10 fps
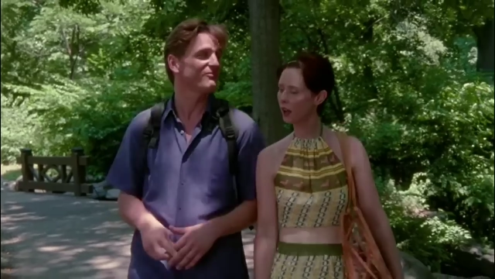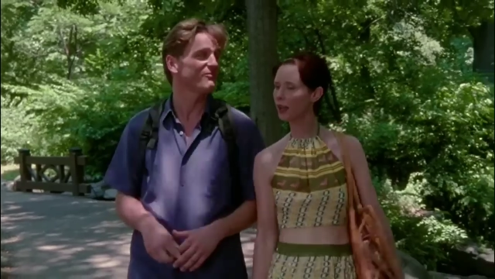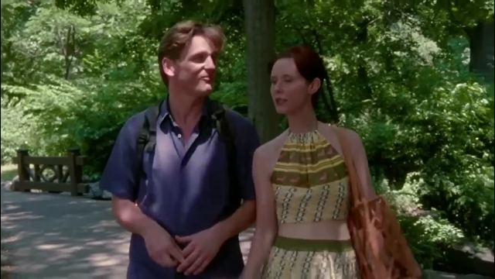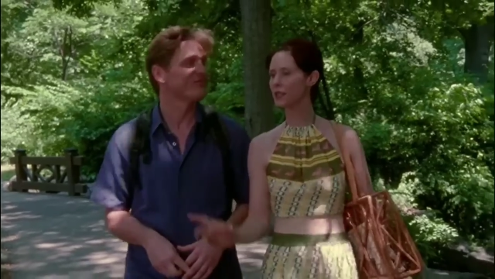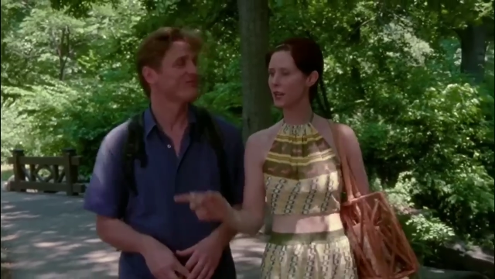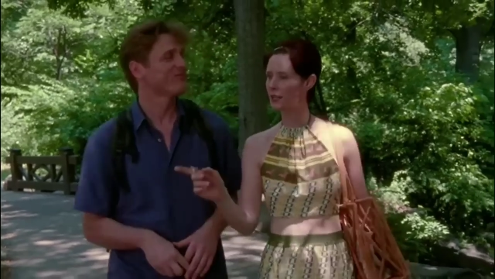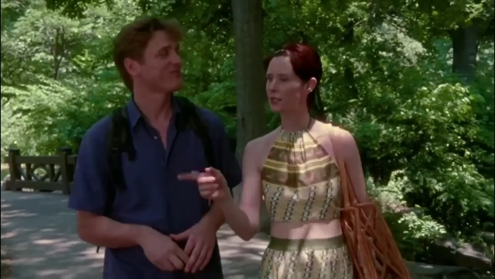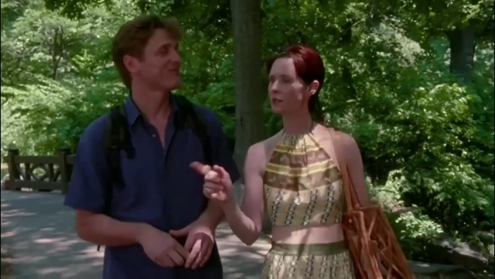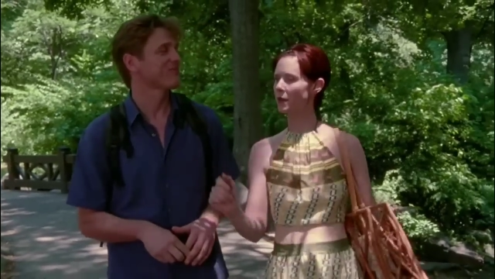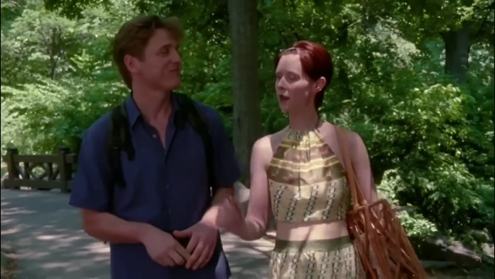Speaker 1: dated a
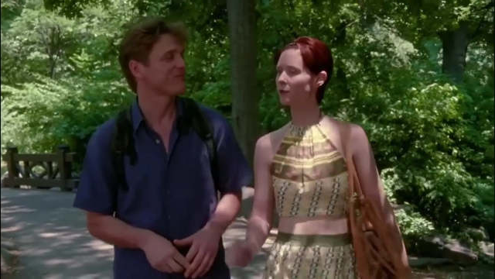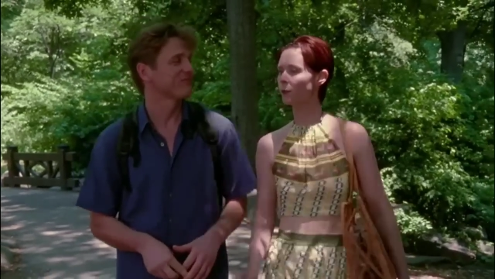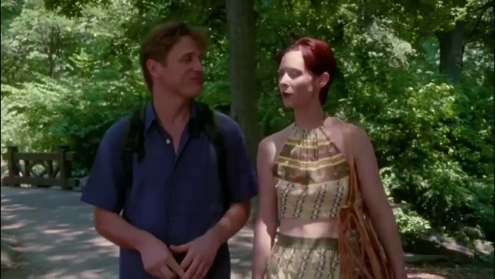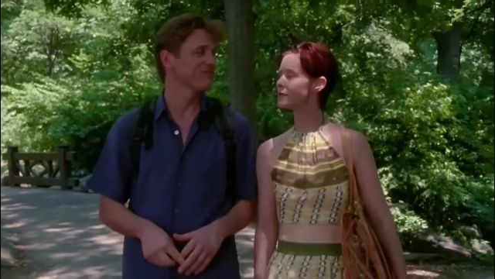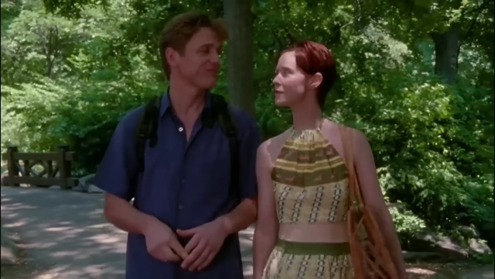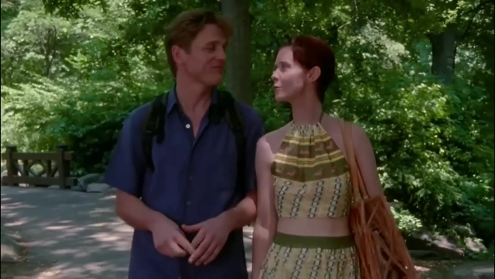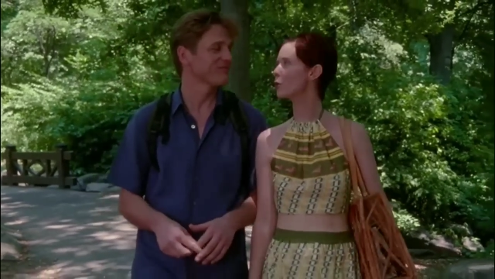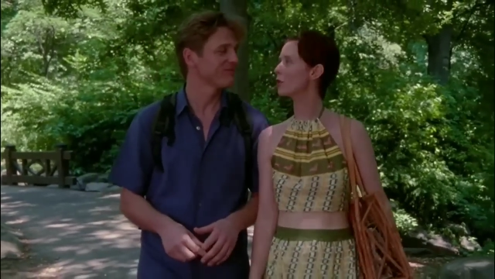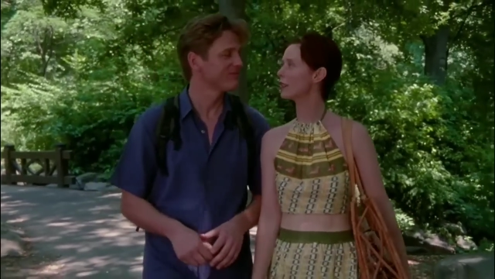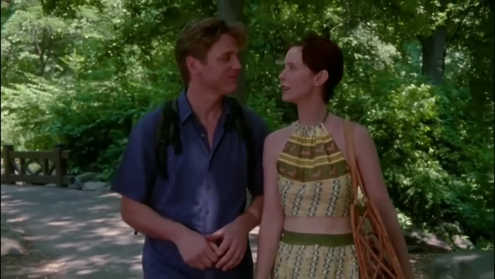man once who wore
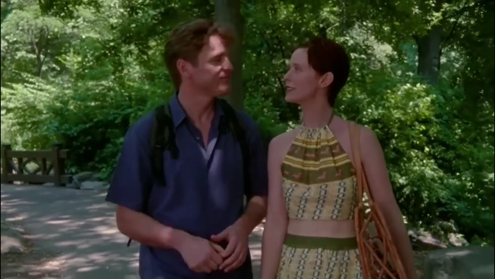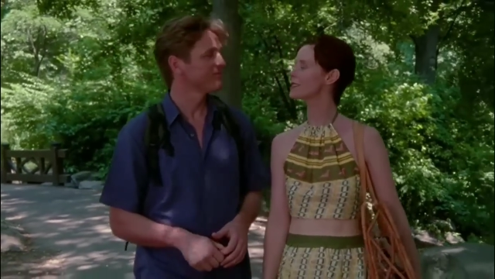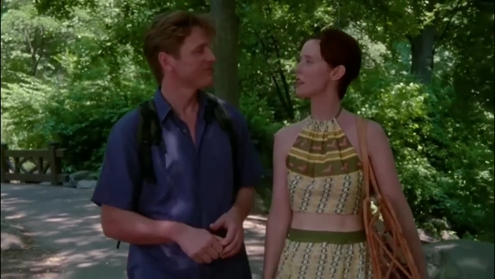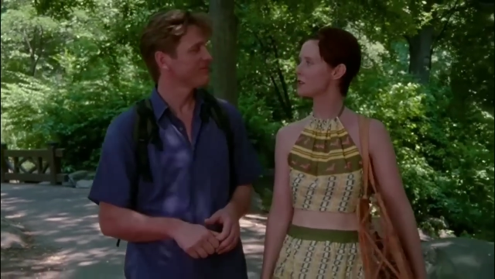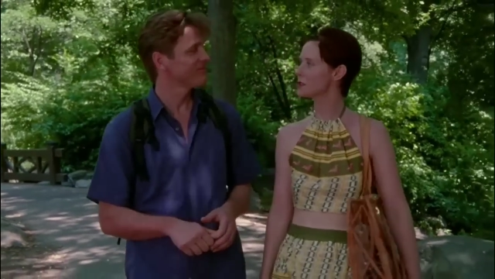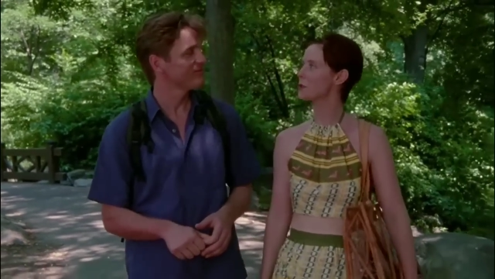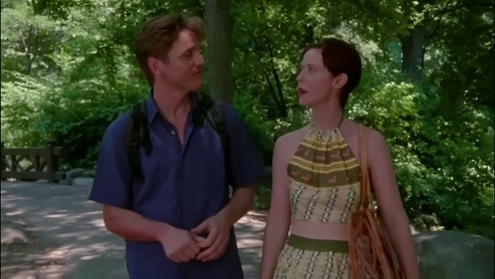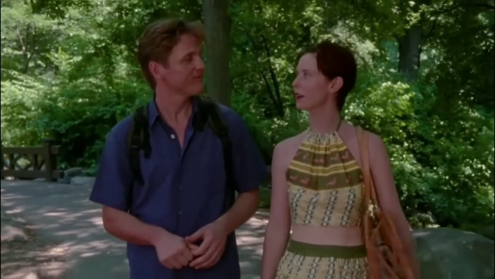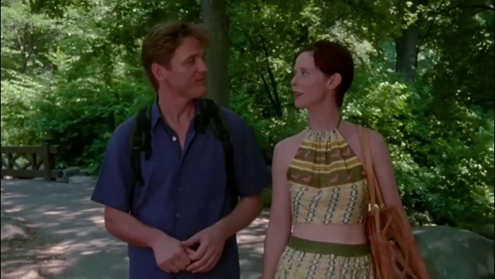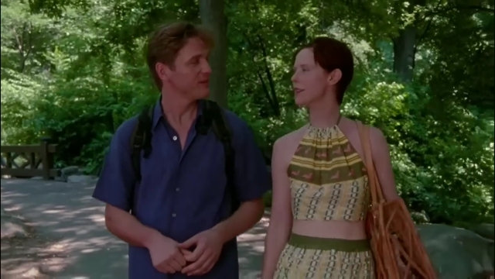ladies' lingerie.
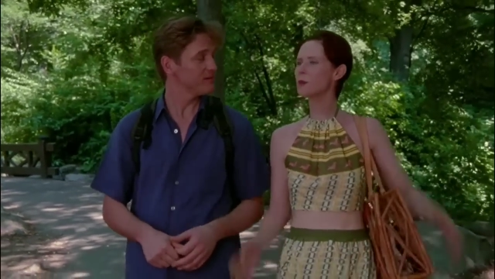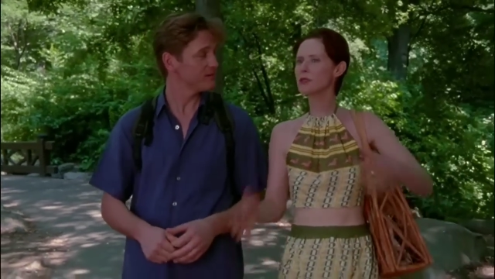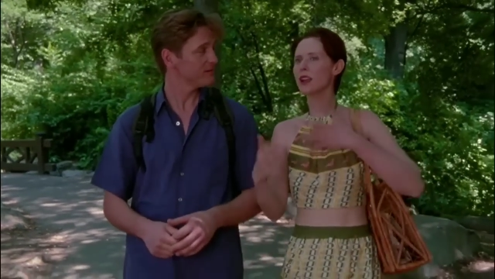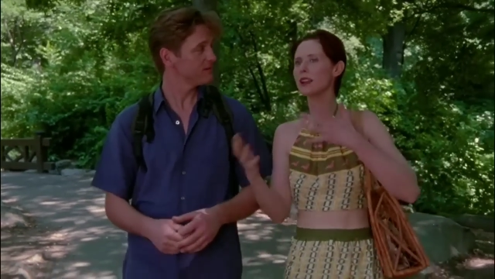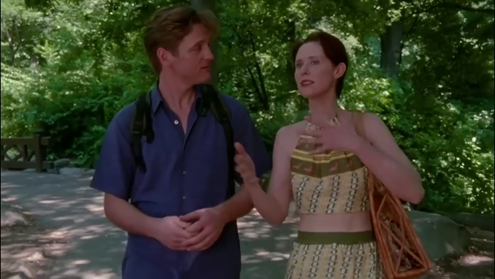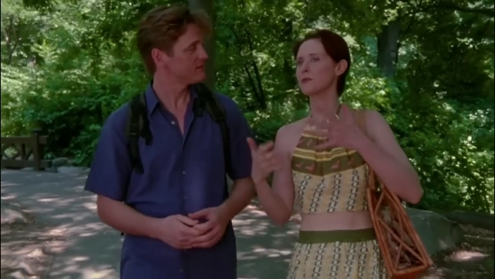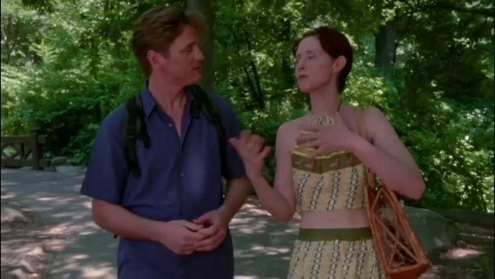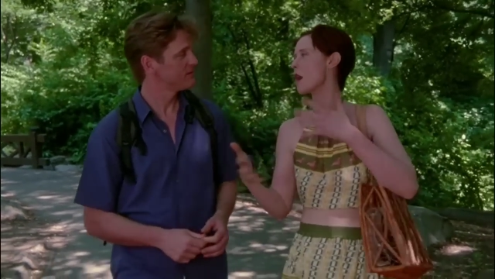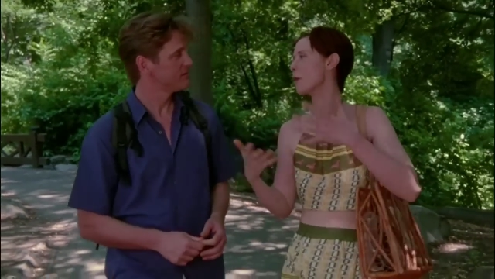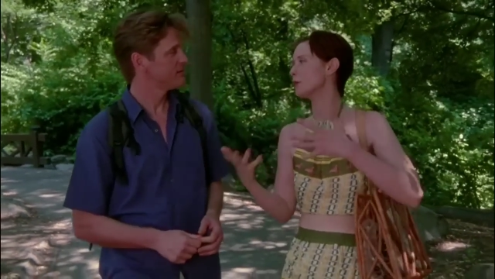That was kind of the
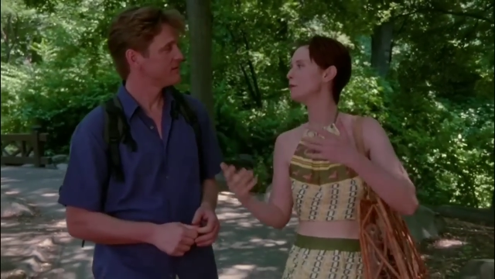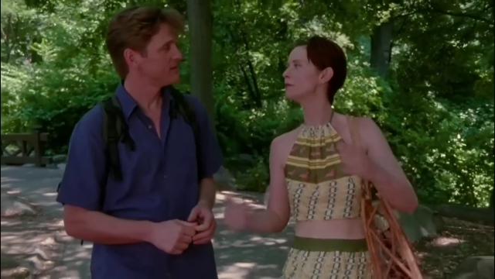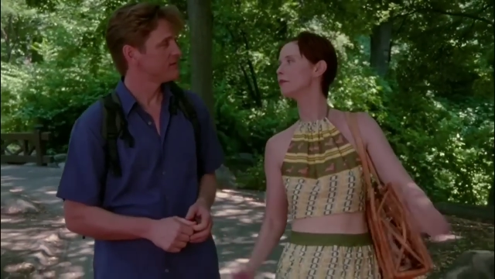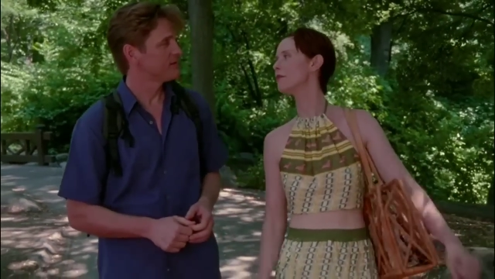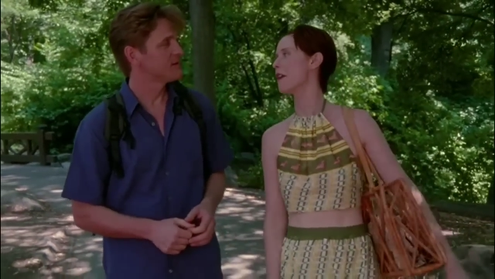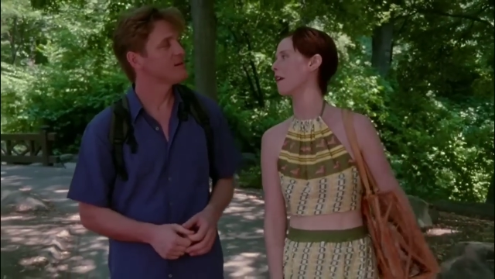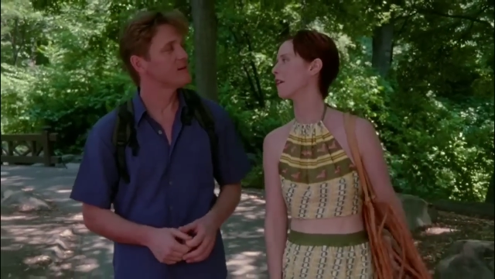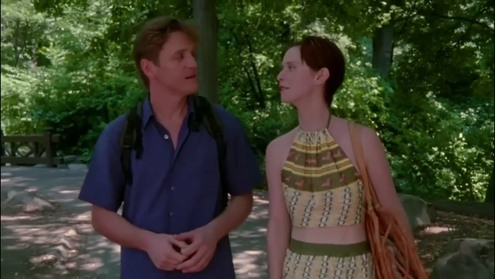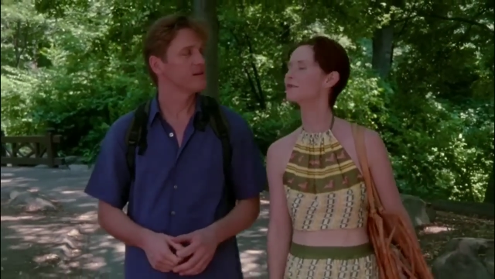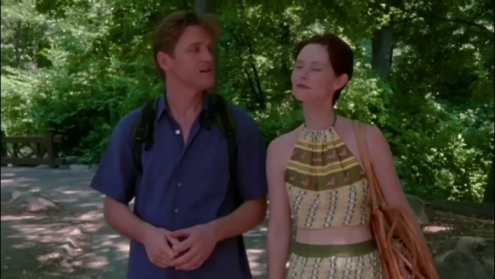problem there.
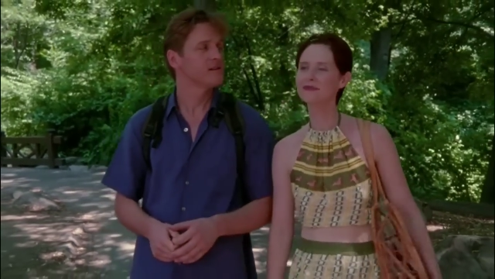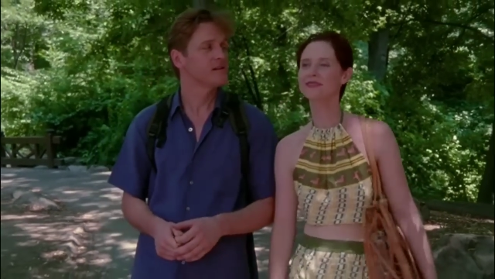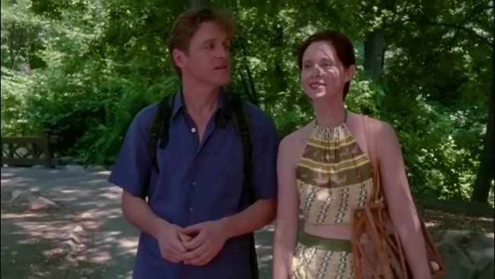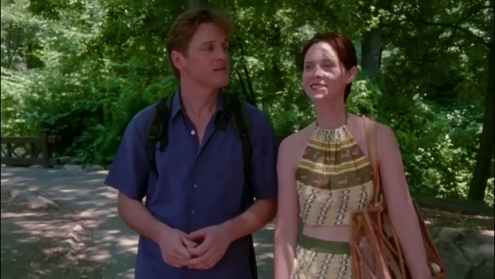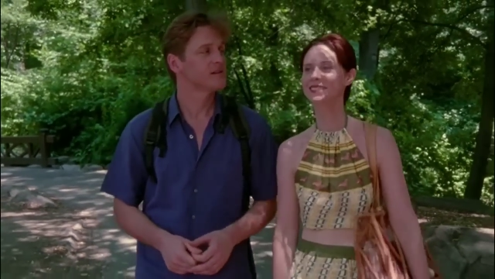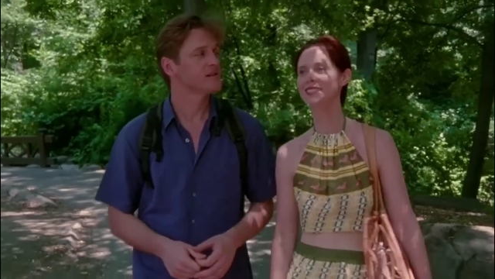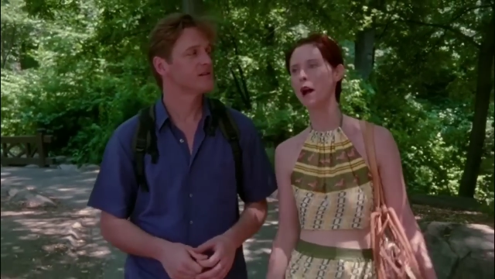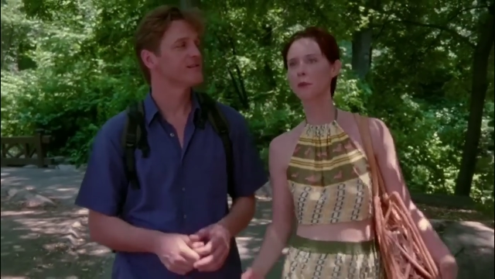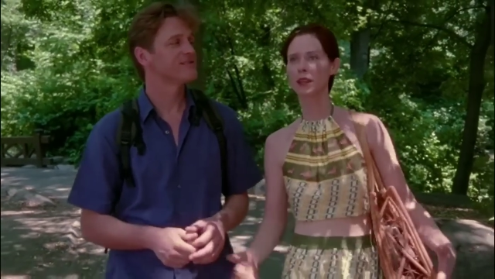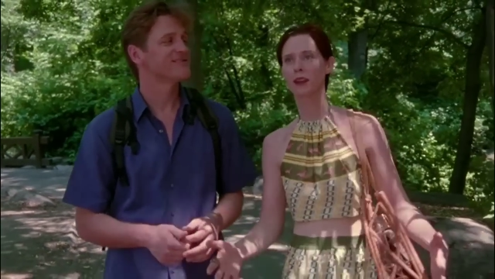I'm
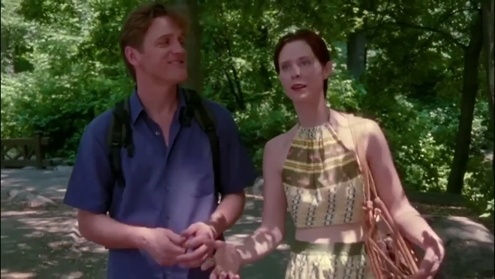kidding.